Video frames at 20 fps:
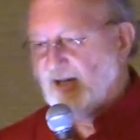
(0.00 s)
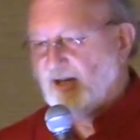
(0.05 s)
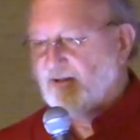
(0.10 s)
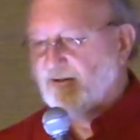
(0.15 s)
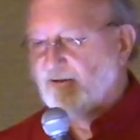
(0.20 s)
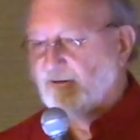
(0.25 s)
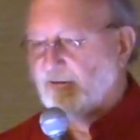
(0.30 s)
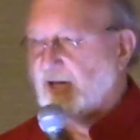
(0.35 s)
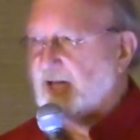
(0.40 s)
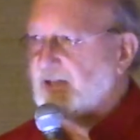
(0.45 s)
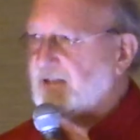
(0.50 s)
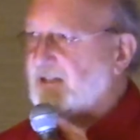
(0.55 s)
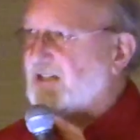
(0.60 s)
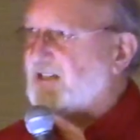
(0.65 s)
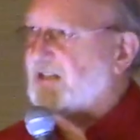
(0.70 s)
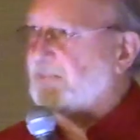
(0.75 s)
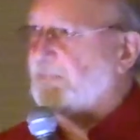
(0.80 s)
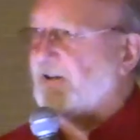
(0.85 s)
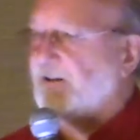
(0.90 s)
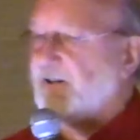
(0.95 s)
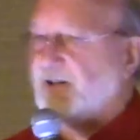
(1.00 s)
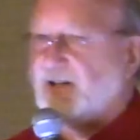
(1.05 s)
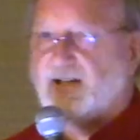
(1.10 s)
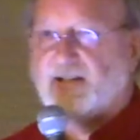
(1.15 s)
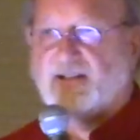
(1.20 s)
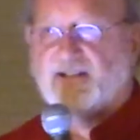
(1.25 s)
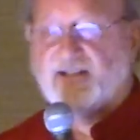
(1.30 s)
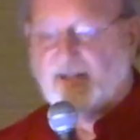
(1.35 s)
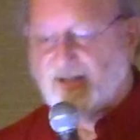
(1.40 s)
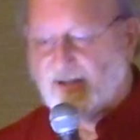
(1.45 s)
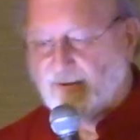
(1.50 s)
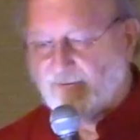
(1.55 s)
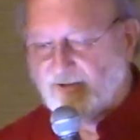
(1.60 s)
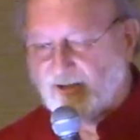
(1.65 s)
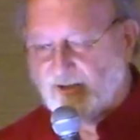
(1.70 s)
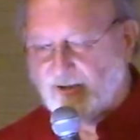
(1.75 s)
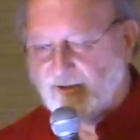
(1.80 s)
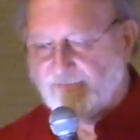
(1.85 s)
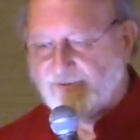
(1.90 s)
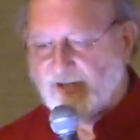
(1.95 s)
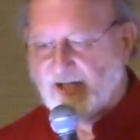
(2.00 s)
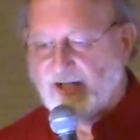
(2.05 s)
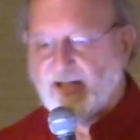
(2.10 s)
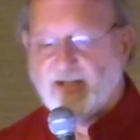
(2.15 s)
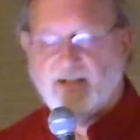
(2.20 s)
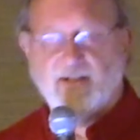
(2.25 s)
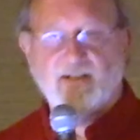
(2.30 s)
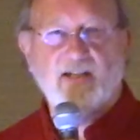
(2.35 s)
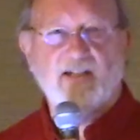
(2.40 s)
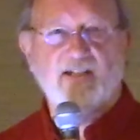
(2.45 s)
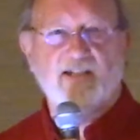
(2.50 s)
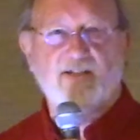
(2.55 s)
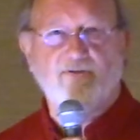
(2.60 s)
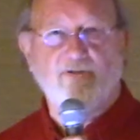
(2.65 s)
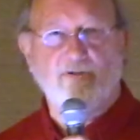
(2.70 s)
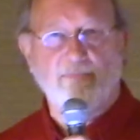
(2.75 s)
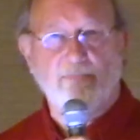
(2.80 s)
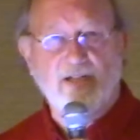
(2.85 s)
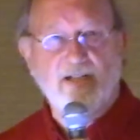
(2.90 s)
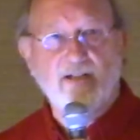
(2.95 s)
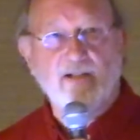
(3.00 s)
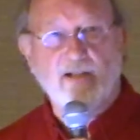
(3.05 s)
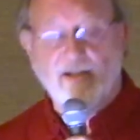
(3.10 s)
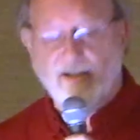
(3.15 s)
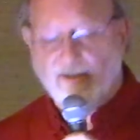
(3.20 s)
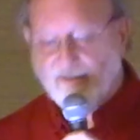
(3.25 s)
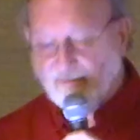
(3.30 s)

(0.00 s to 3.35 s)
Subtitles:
Direct experience of the divine is forbidden.